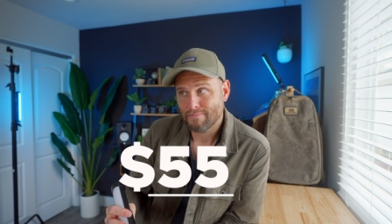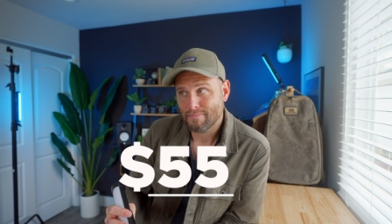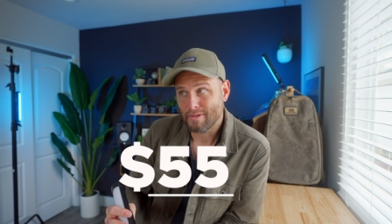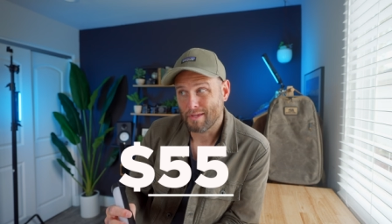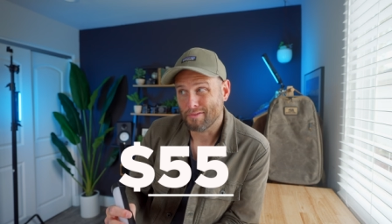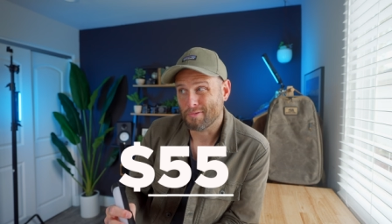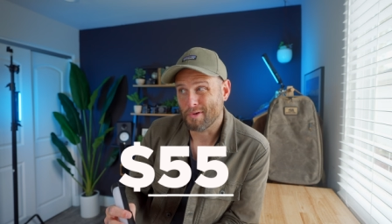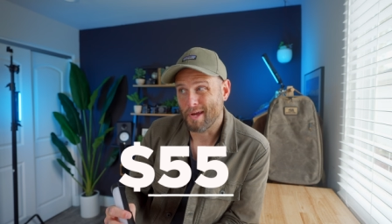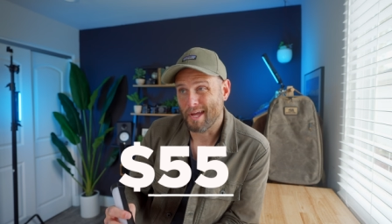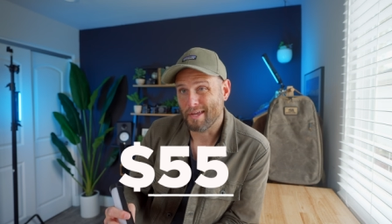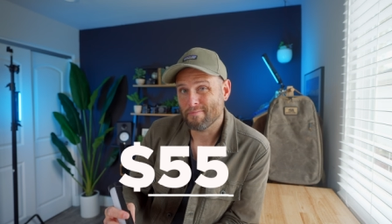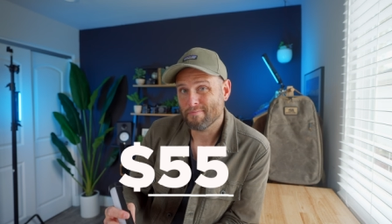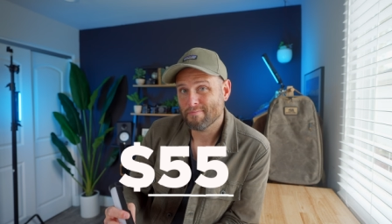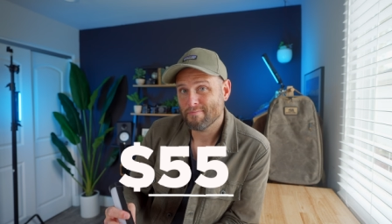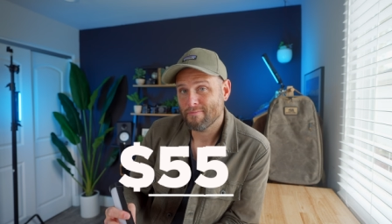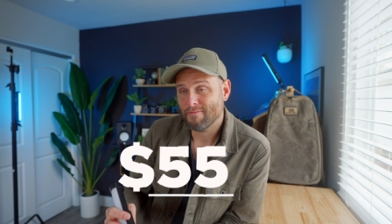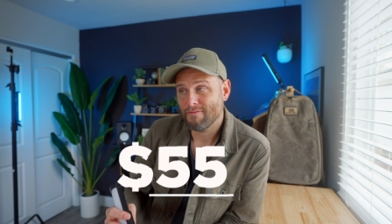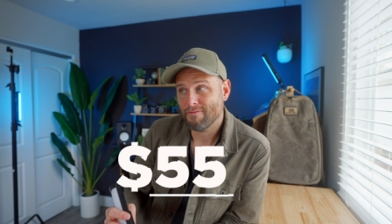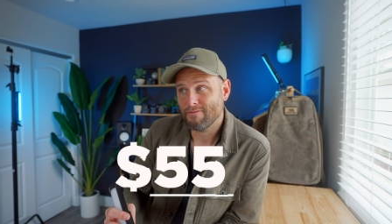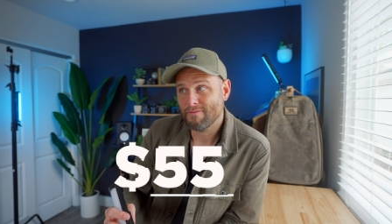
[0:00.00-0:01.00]
That's right,
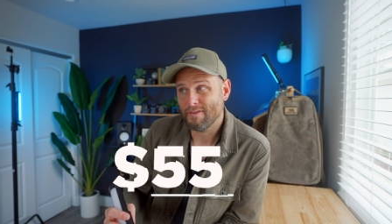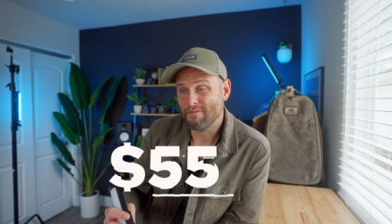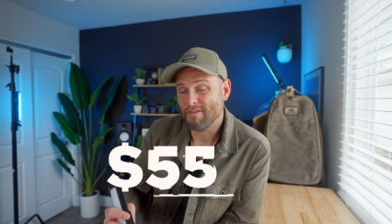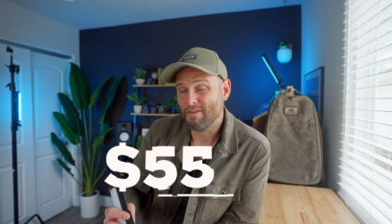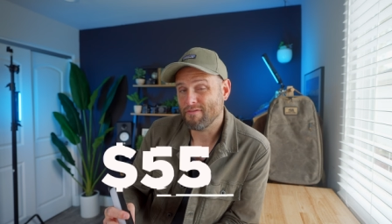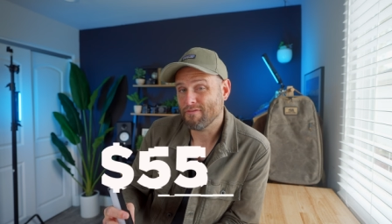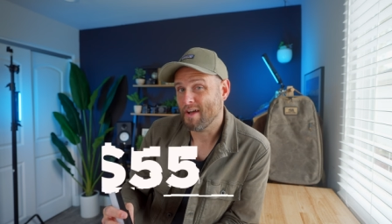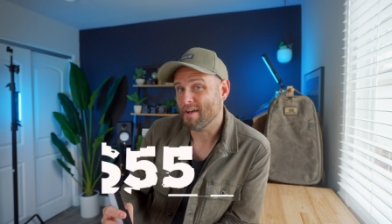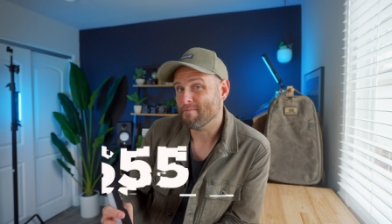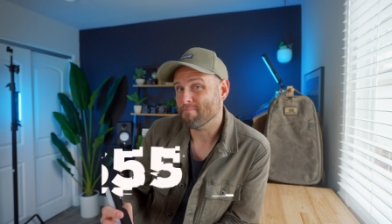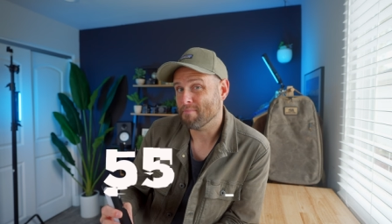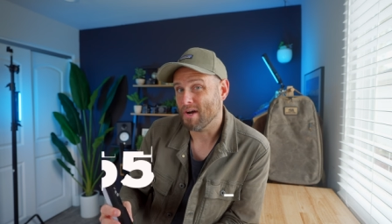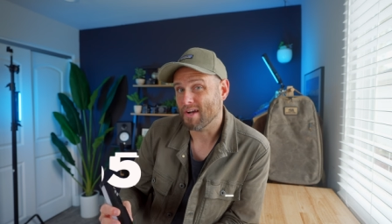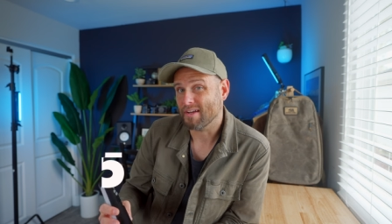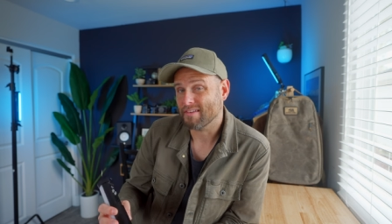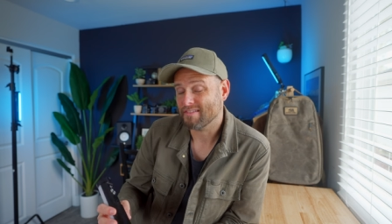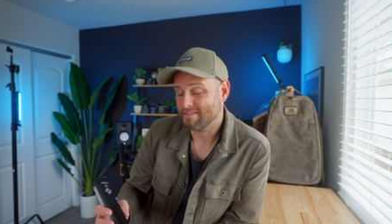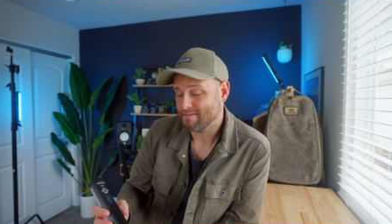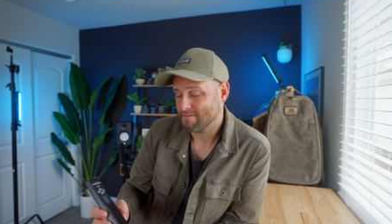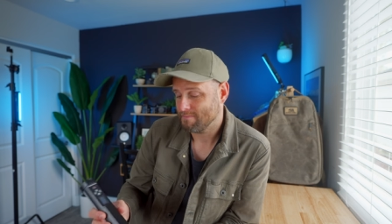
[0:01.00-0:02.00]
fifty-five
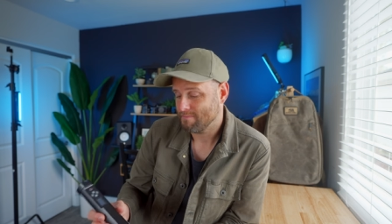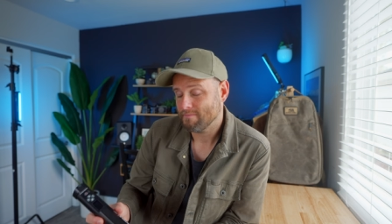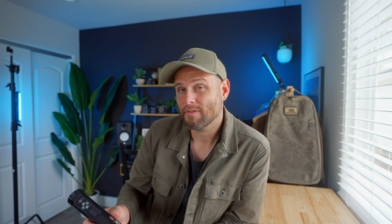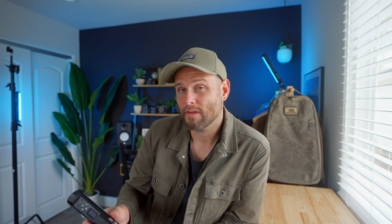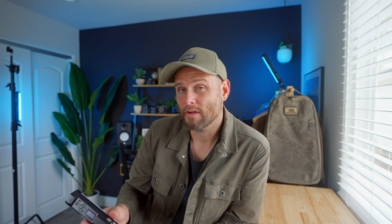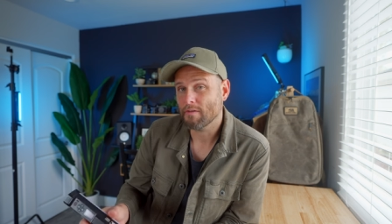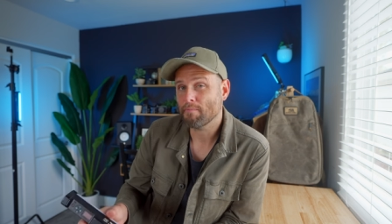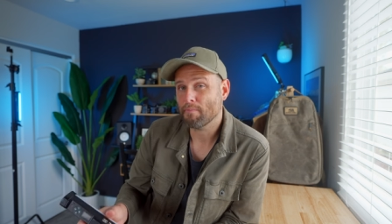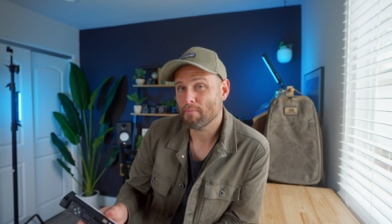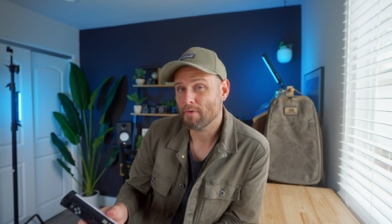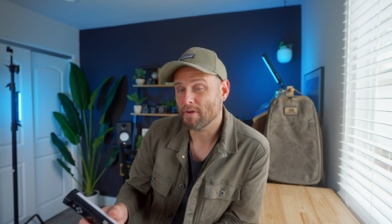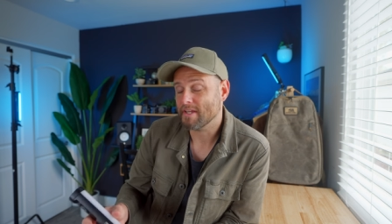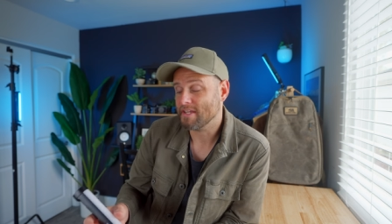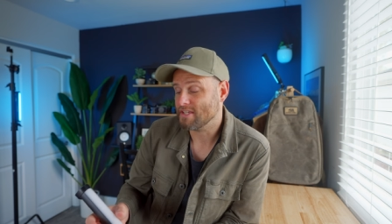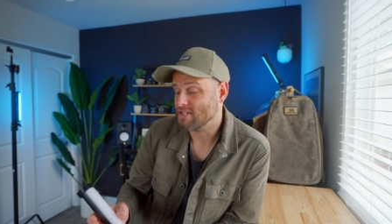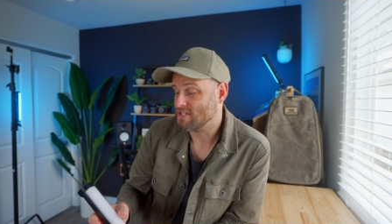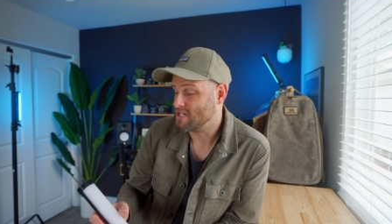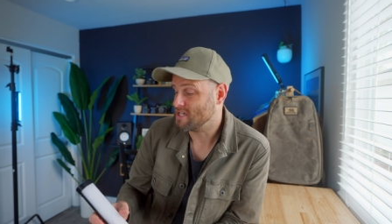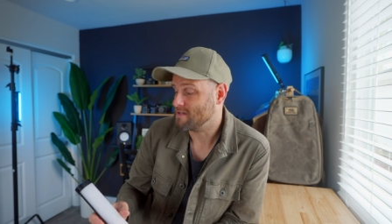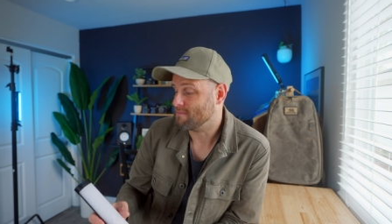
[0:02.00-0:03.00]
bucks. They're pretty
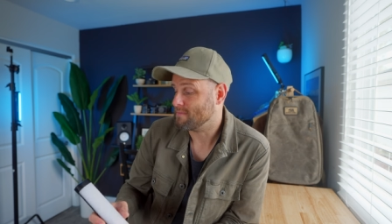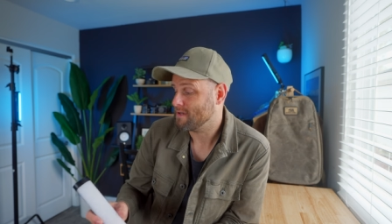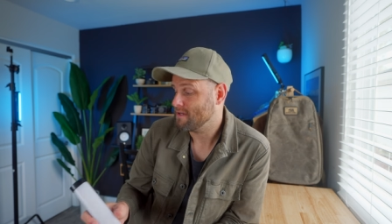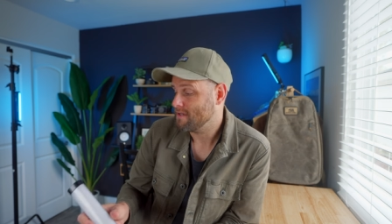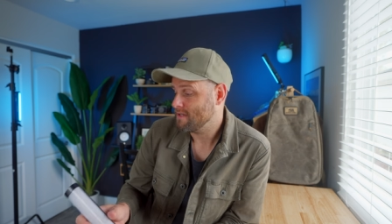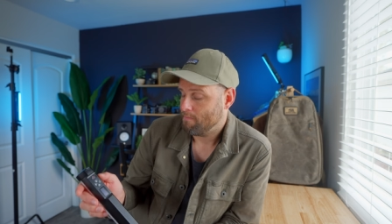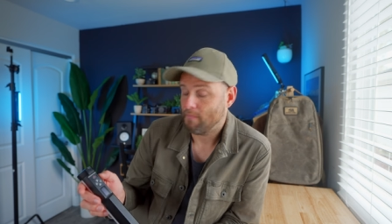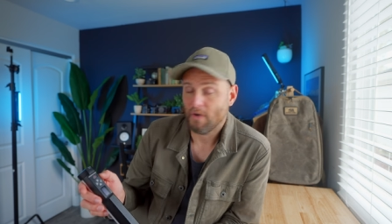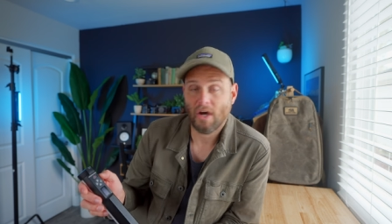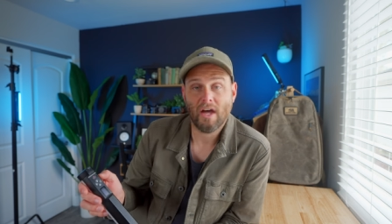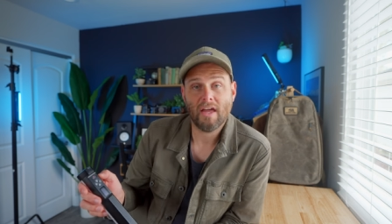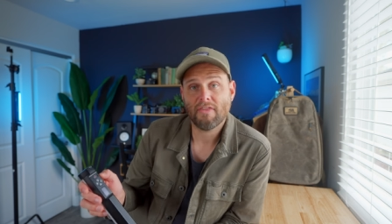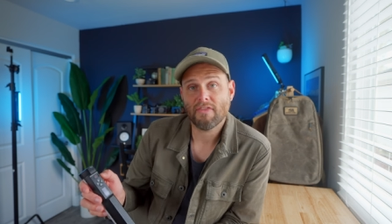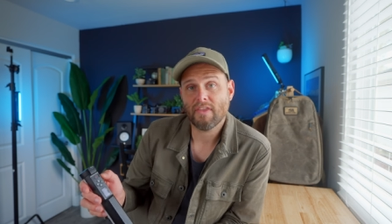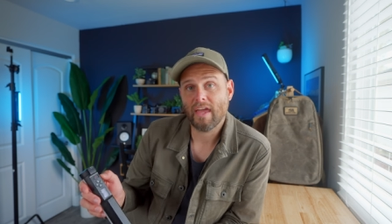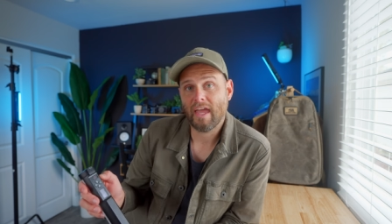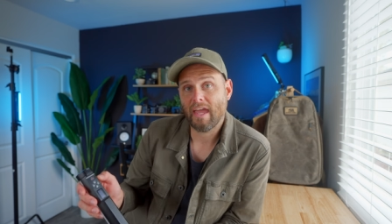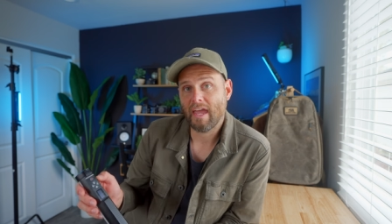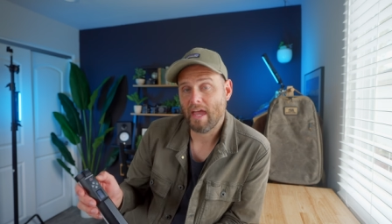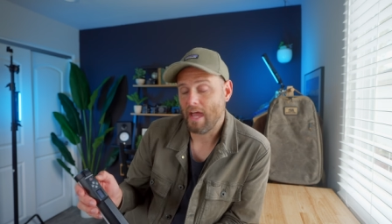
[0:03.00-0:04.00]
cheap. But
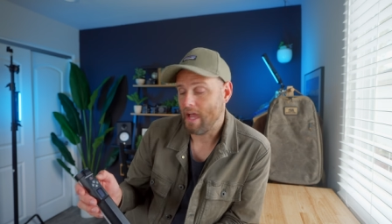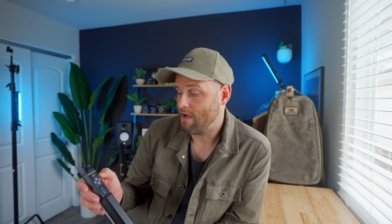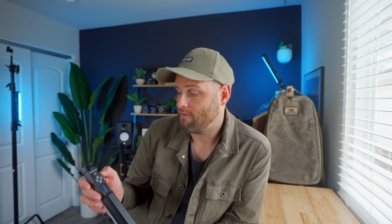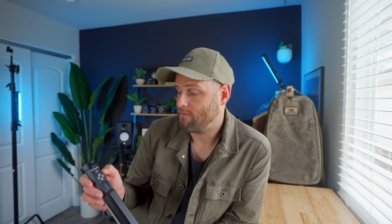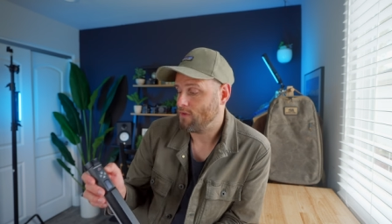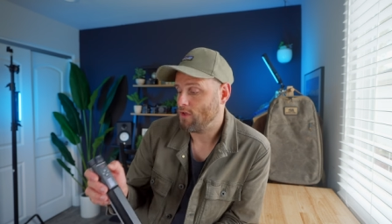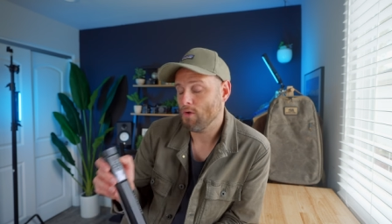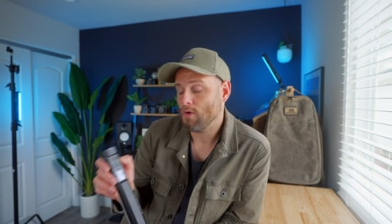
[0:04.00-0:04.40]
they have